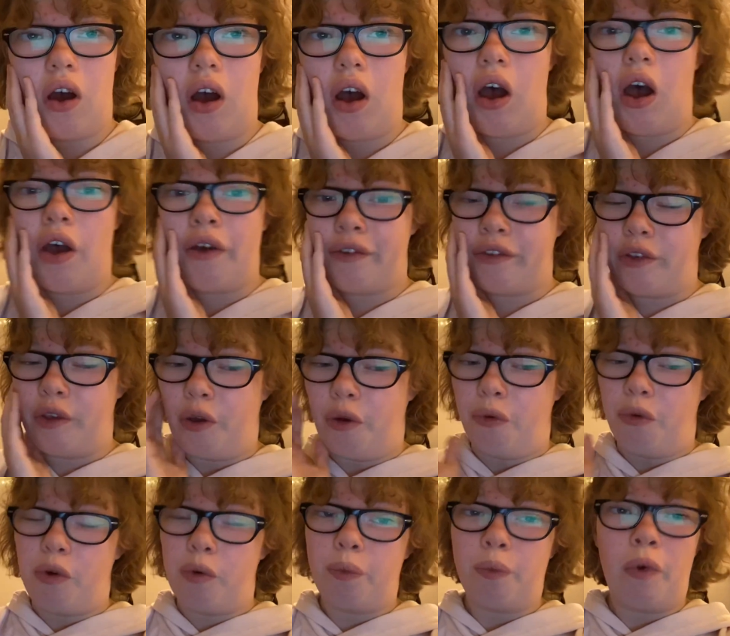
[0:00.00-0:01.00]

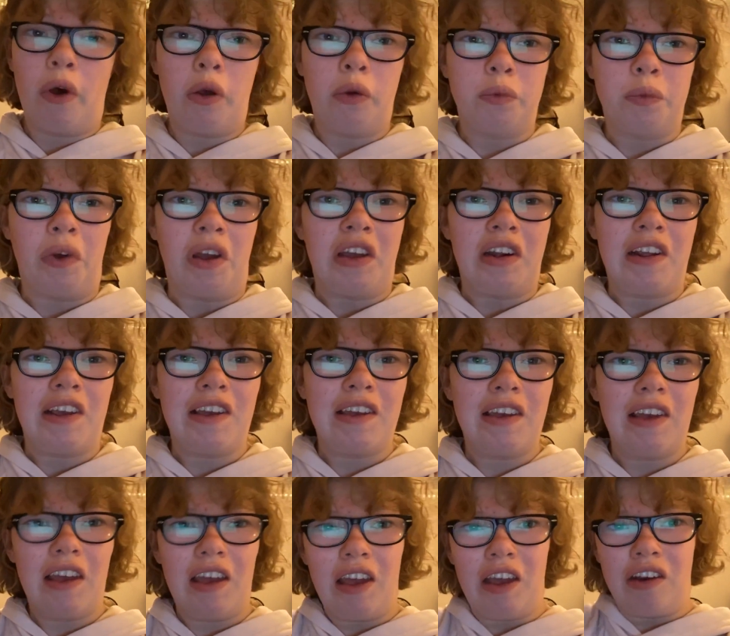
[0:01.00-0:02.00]
Also, while
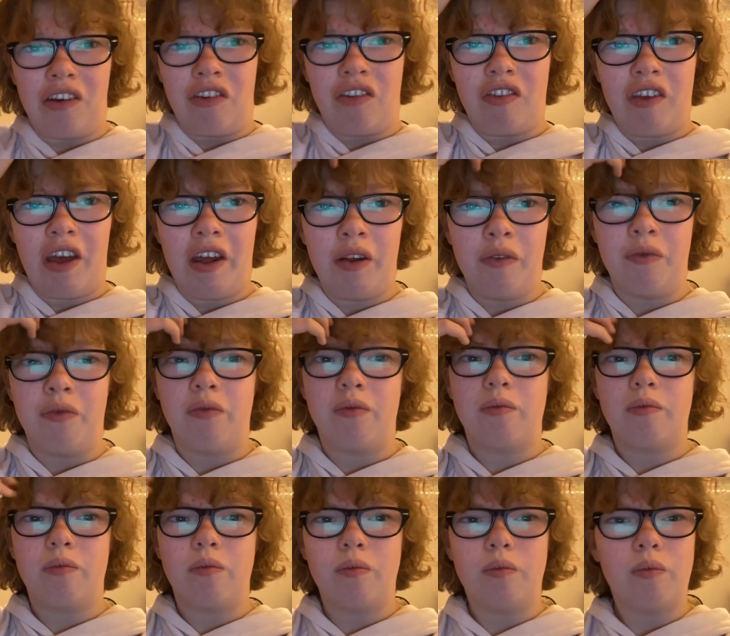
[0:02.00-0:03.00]
writing and just kind of
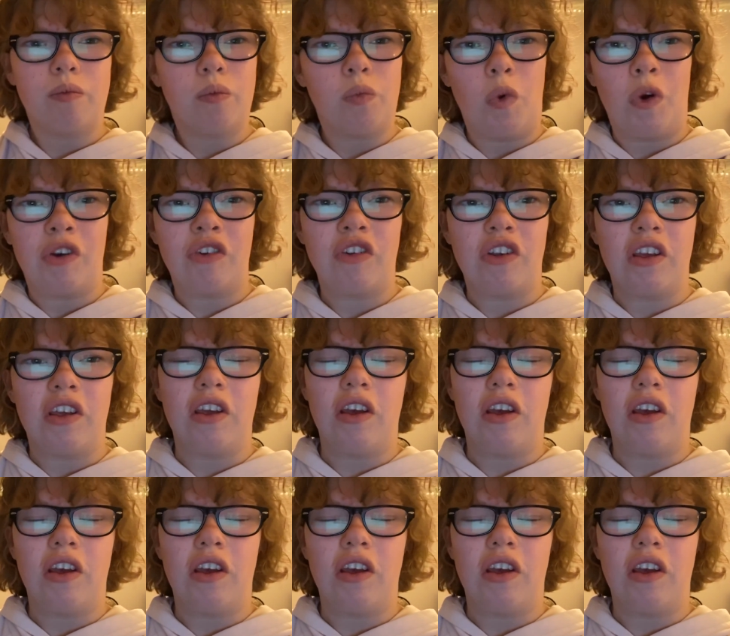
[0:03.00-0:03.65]
watching,